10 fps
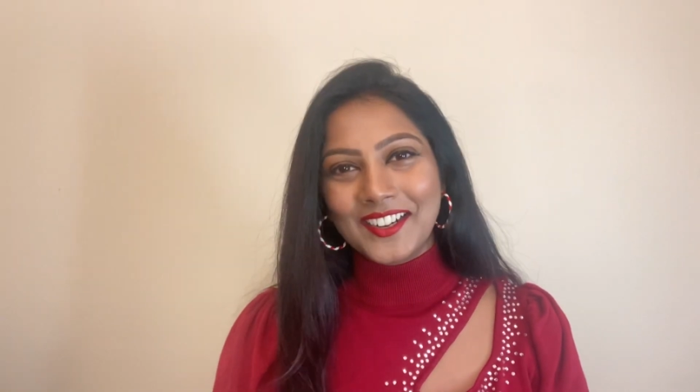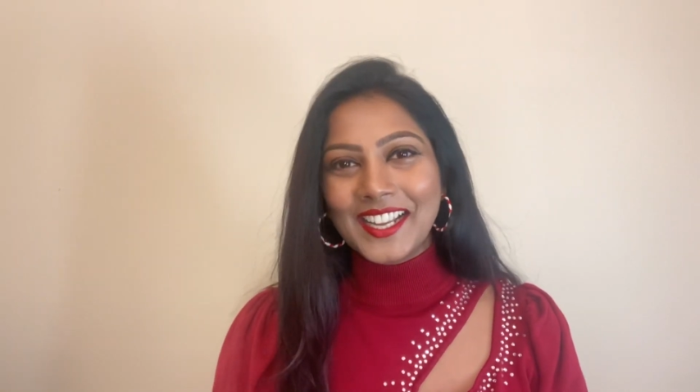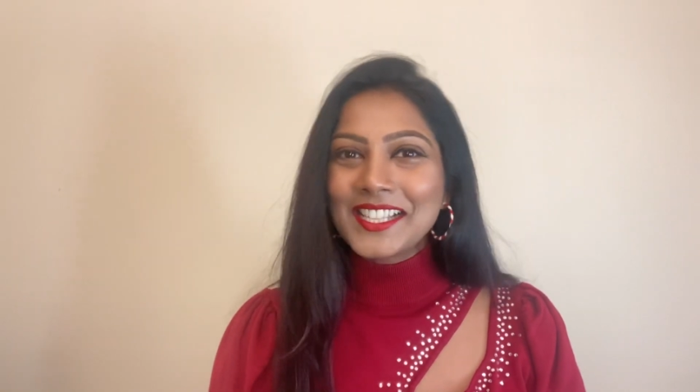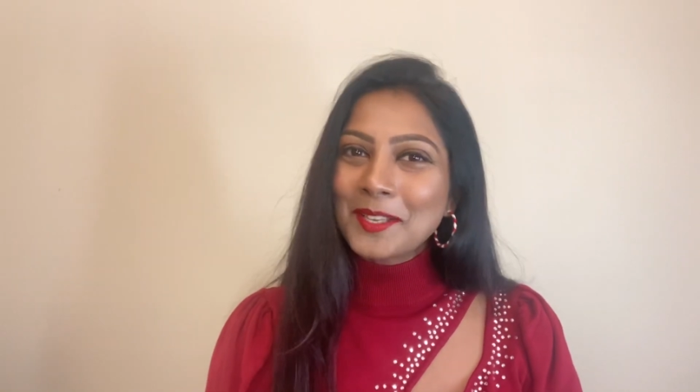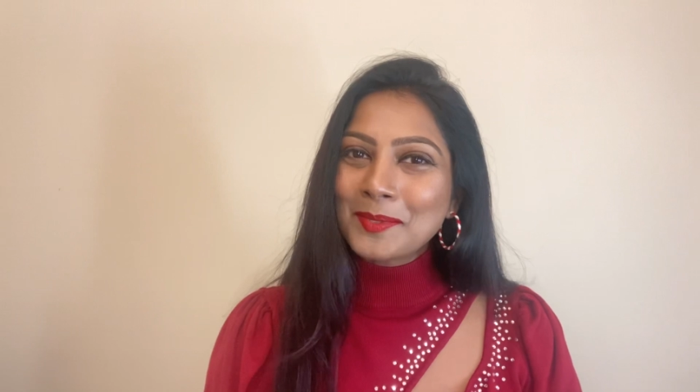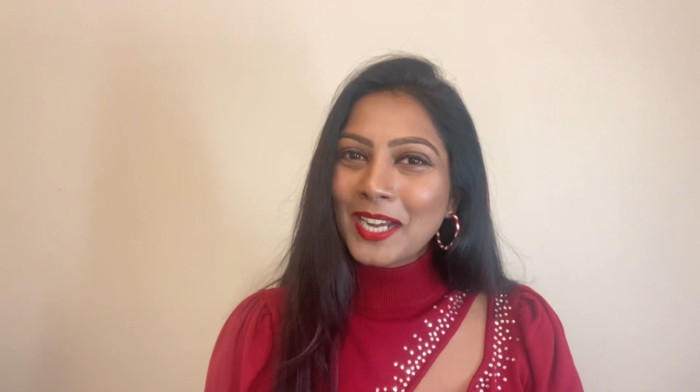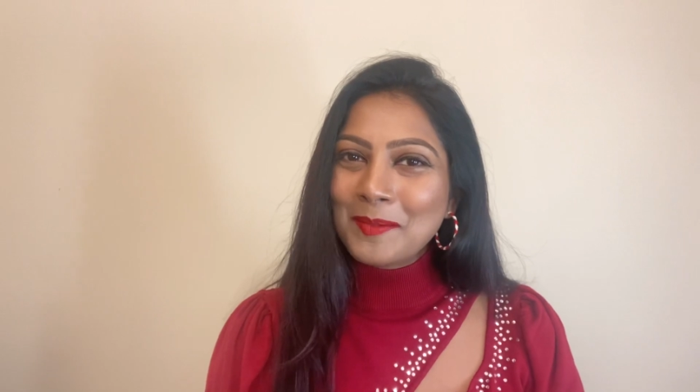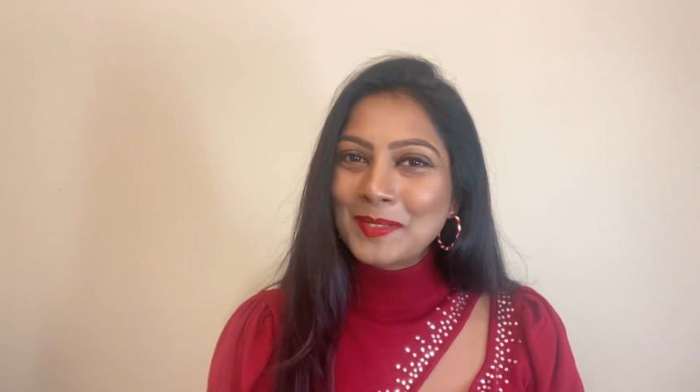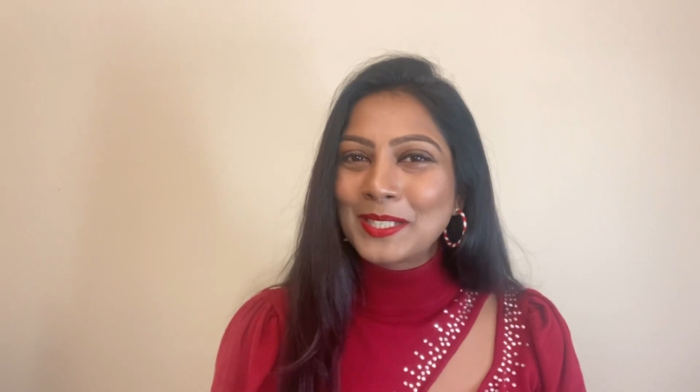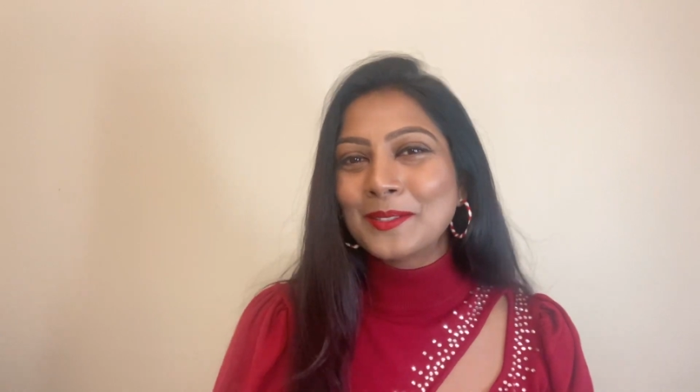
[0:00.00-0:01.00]
and
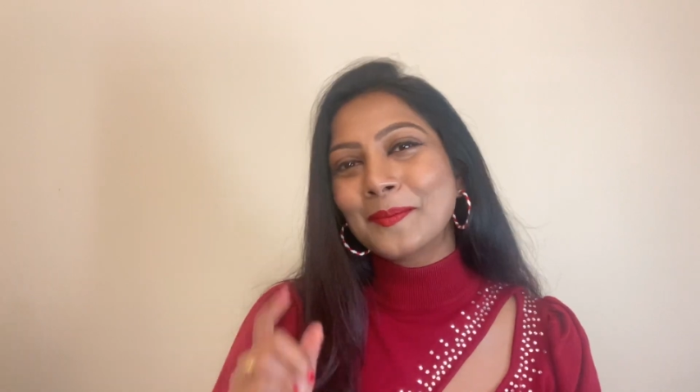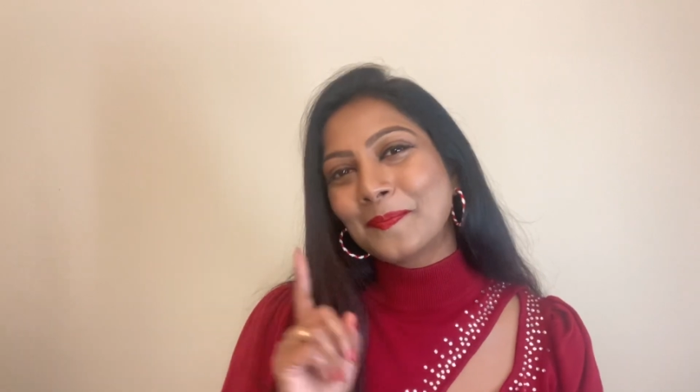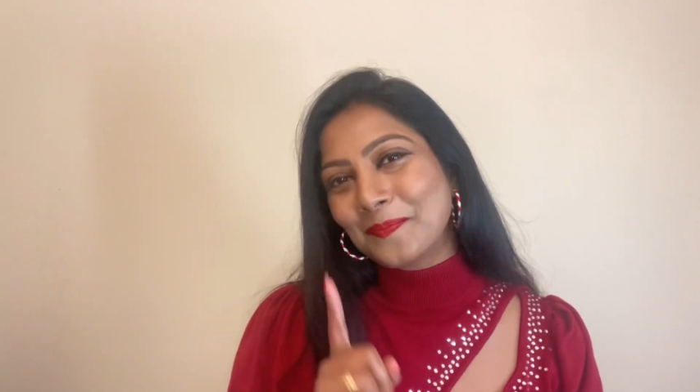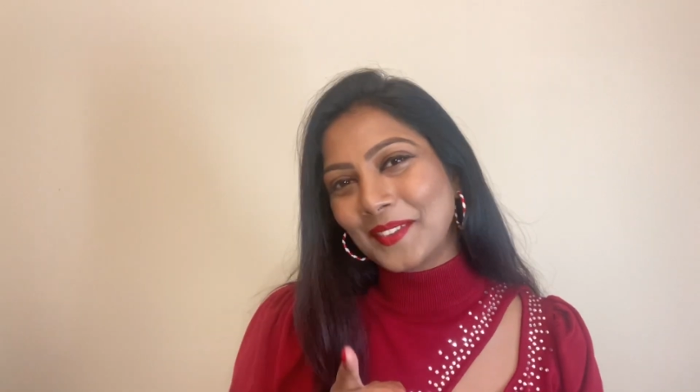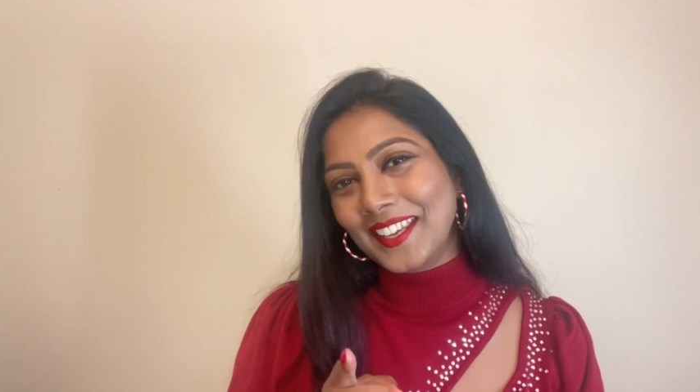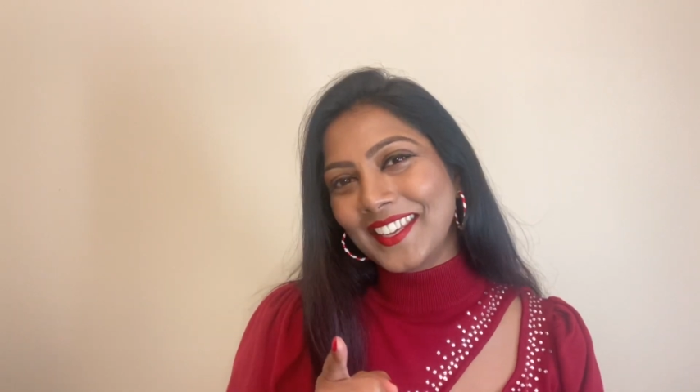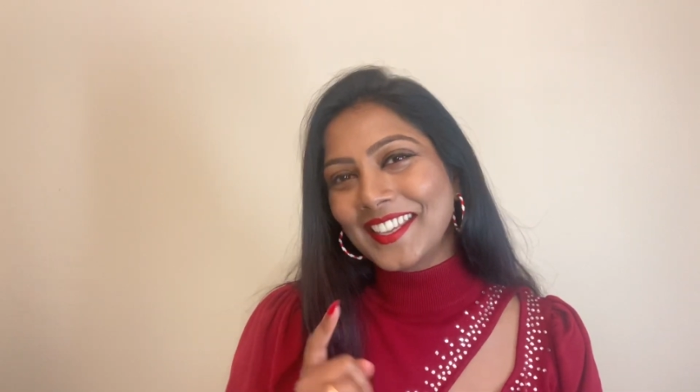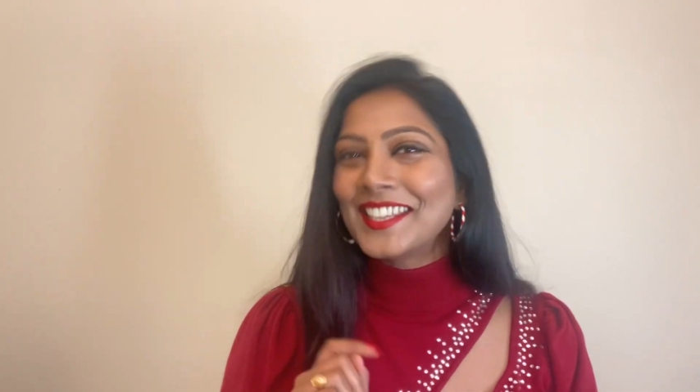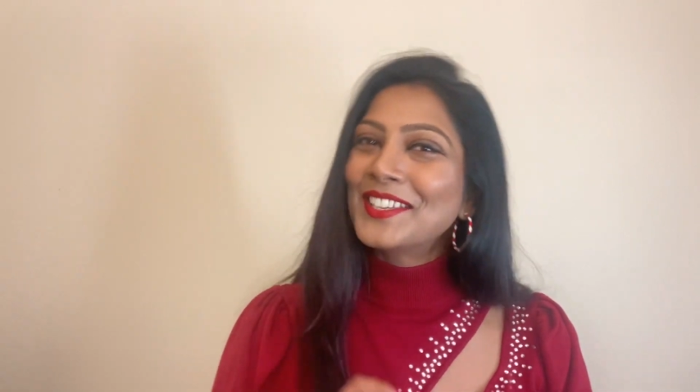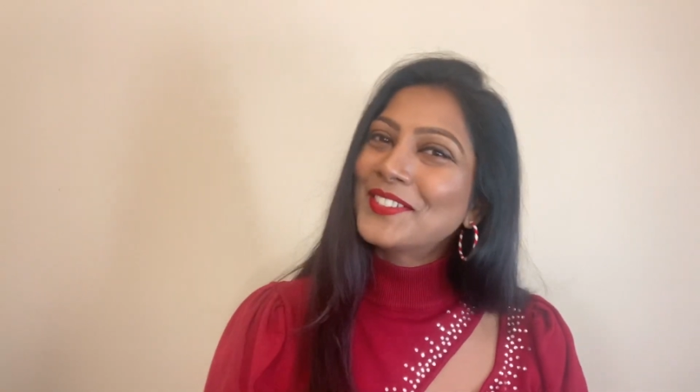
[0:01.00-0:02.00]
subscribe to me,
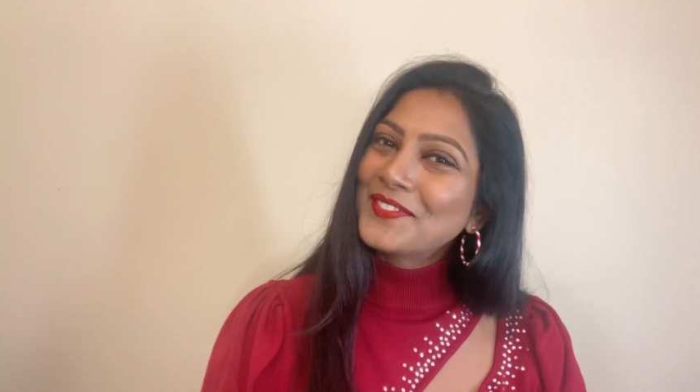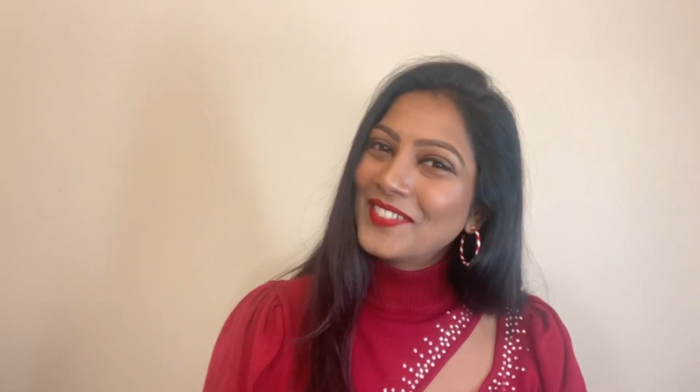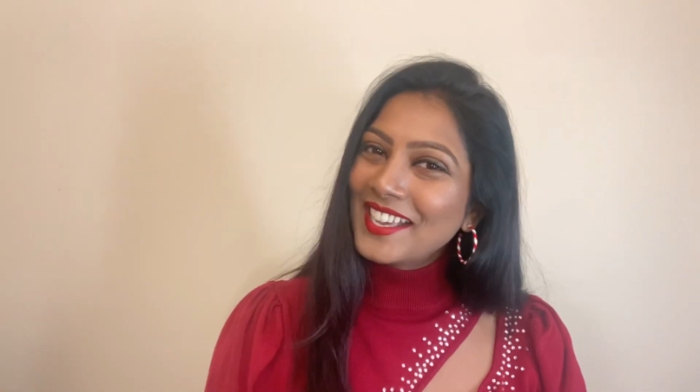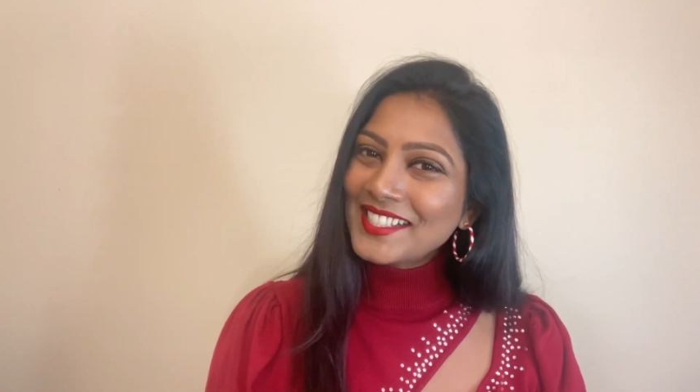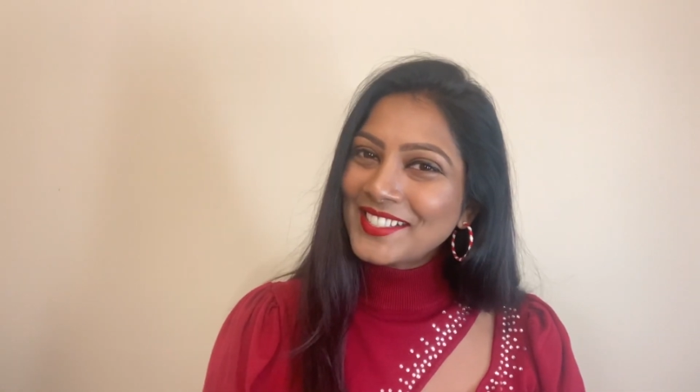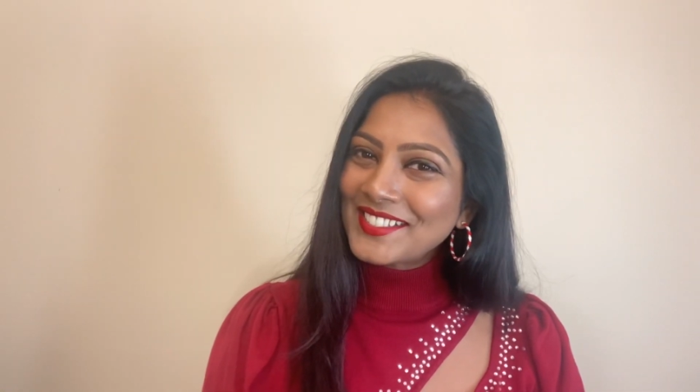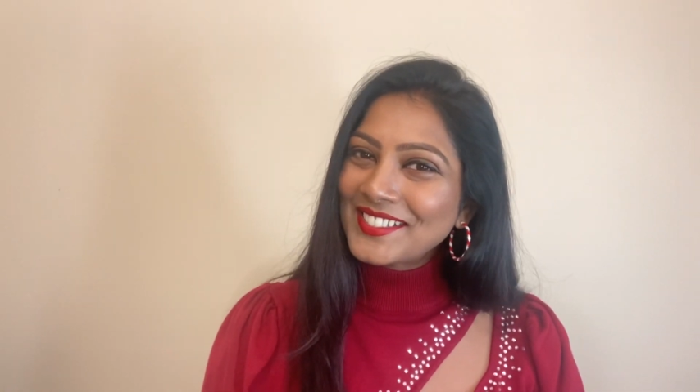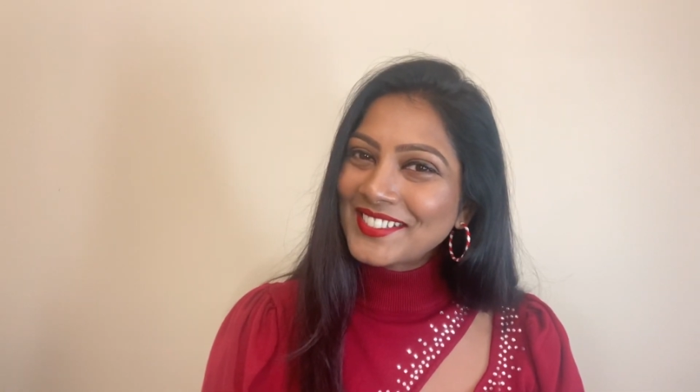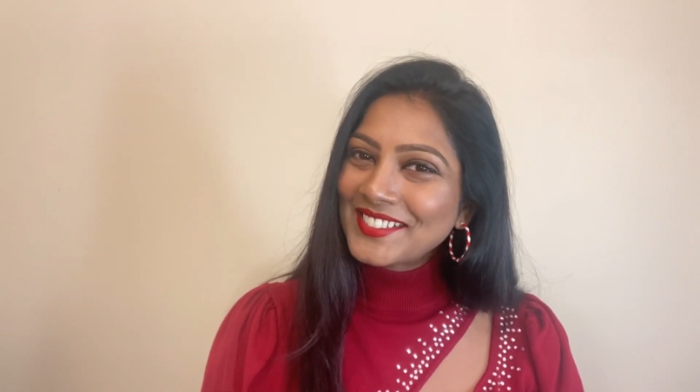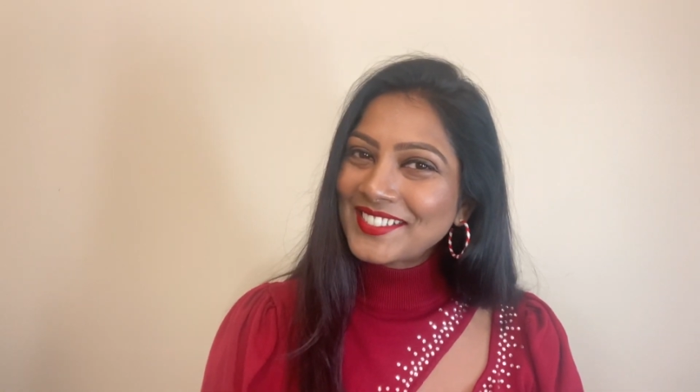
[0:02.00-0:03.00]

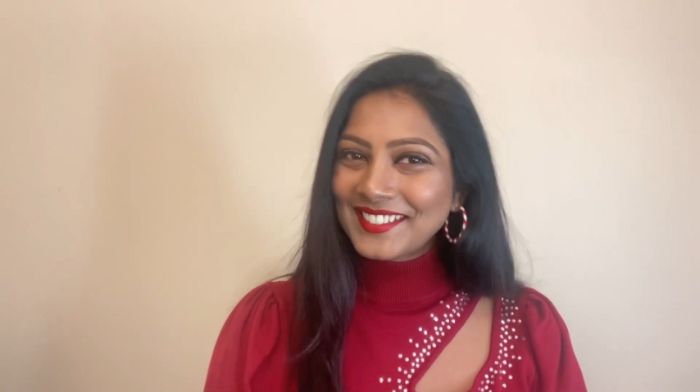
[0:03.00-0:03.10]
Vasu.